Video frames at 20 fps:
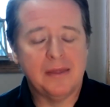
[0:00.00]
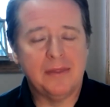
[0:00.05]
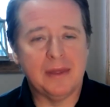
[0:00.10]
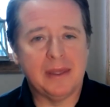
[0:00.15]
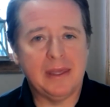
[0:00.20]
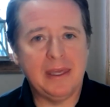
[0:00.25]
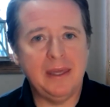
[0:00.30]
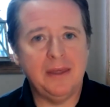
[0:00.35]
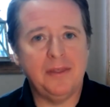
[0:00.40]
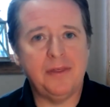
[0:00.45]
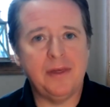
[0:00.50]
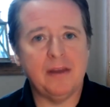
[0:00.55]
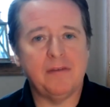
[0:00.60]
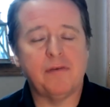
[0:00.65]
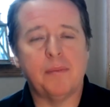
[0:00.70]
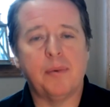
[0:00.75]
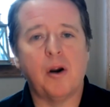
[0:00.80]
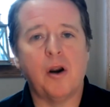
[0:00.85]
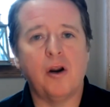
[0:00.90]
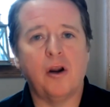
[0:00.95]
The key thing
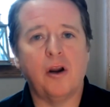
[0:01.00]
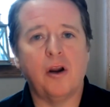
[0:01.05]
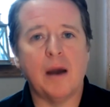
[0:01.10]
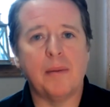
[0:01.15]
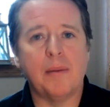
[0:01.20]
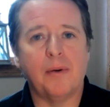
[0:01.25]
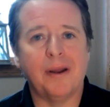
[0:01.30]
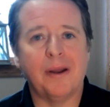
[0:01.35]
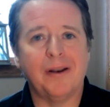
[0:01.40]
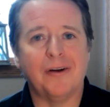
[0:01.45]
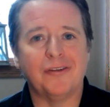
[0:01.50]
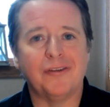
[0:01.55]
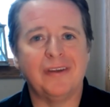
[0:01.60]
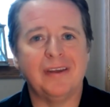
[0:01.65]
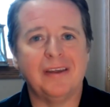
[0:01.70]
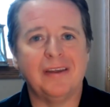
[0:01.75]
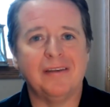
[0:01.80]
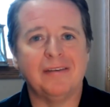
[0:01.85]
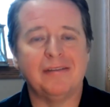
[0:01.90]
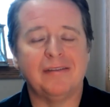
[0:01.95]
for park operators
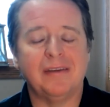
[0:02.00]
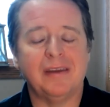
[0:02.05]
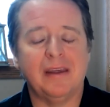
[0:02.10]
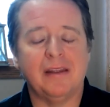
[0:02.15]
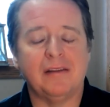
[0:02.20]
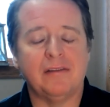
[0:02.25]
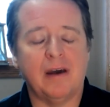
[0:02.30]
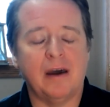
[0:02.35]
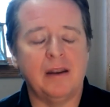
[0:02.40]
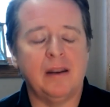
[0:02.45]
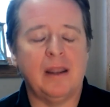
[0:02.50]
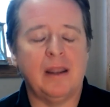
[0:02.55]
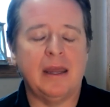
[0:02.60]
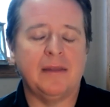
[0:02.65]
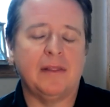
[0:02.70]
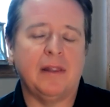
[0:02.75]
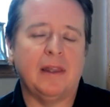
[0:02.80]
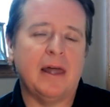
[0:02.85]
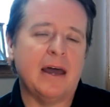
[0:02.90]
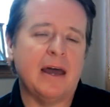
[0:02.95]
is it's
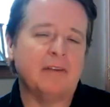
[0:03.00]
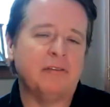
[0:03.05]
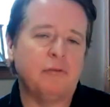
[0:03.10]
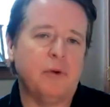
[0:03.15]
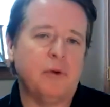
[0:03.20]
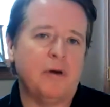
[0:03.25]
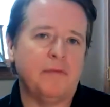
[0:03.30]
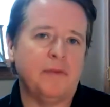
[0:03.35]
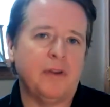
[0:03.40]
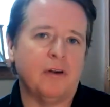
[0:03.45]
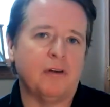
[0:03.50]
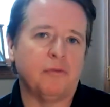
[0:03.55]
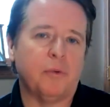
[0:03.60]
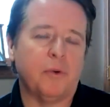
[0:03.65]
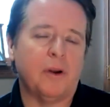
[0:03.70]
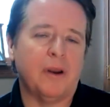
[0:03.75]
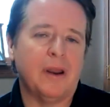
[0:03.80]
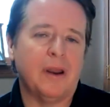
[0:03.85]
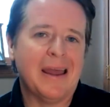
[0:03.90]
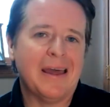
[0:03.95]
unlike the last 12 years
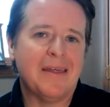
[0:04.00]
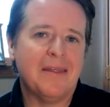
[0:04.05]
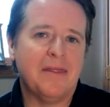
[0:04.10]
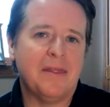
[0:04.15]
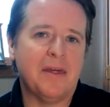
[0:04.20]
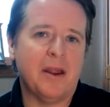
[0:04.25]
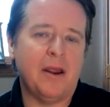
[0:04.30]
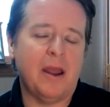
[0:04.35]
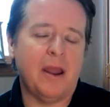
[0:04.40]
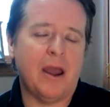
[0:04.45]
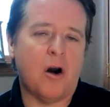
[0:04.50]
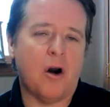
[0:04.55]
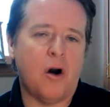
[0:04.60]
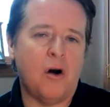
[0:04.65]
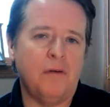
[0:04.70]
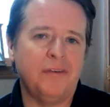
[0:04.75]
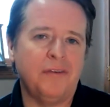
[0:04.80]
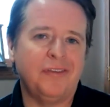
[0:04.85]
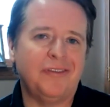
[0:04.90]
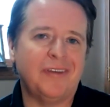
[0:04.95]
where they
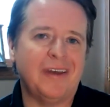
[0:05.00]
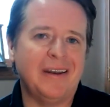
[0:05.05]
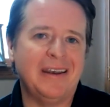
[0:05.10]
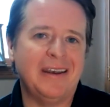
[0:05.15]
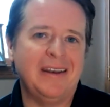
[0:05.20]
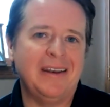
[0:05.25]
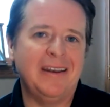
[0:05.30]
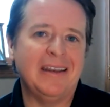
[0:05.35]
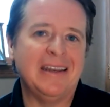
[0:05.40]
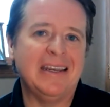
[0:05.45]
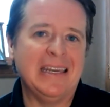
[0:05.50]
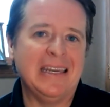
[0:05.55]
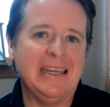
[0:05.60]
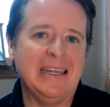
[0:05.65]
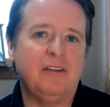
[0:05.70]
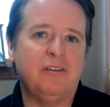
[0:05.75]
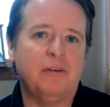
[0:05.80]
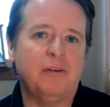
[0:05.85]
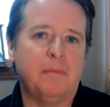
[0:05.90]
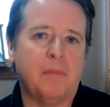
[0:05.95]
all of a sudden
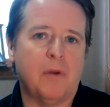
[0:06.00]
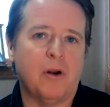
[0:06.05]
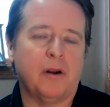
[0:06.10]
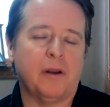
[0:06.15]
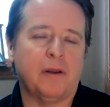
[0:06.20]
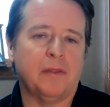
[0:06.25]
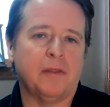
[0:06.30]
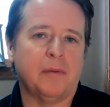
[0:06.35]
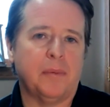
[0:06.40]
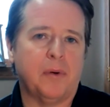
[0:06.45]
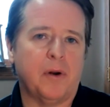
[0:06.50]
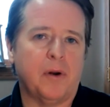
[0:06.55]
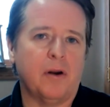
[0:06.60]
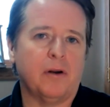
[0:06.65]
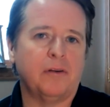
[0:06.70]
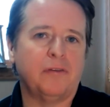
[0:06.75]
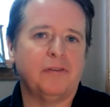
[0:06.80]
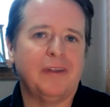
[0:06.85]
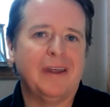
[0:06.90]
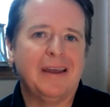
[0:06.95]
need to market their
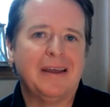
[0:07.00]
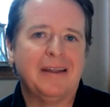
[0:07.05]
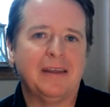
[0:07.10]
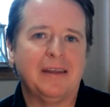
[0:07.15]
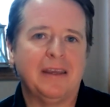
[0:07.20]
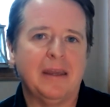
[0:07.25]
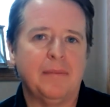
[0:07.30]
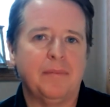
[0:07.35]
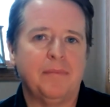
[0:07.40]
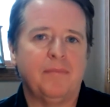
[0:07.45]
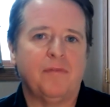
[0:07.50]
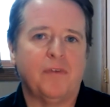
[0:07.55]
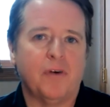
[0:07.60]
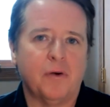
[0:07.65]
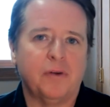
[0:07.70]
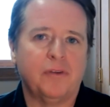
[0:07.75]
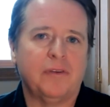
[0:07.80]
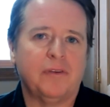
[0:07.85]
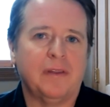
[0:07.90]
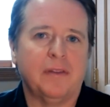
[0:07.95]
parks to get
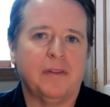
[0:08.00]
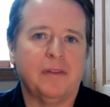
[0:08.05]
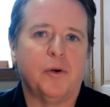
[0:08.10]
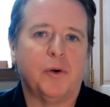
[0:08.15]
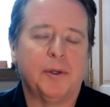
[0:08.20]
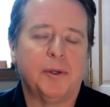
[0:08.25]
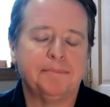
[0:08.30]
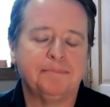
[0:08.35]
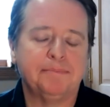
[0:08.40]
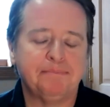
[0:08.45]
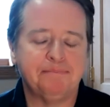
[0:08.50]
folks in the door.